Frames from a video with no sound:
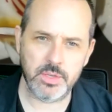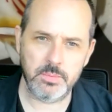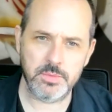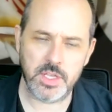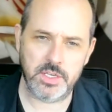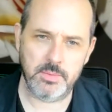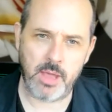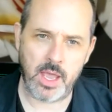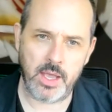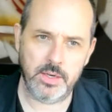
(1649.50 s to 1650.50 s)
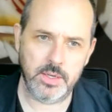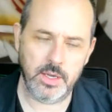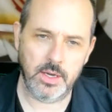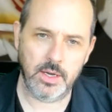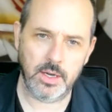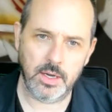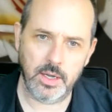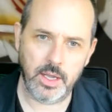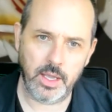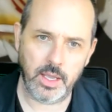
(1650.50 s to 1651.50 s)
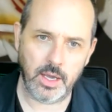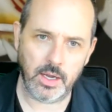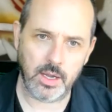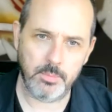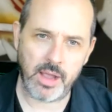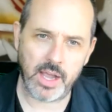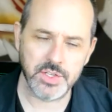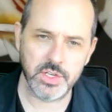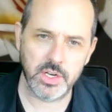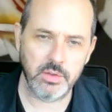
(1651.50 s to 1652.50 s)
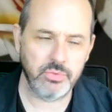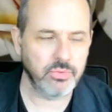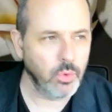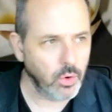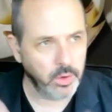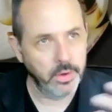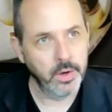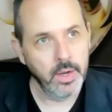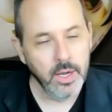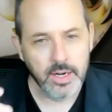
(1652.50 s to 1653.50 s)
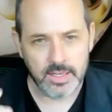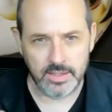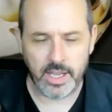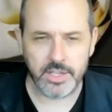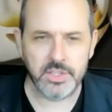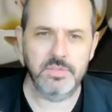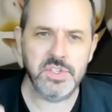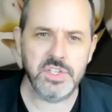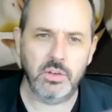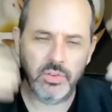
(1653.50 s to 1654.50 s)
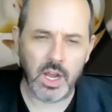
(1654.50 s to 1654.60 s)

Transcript: symptoms that demand a capacity for collective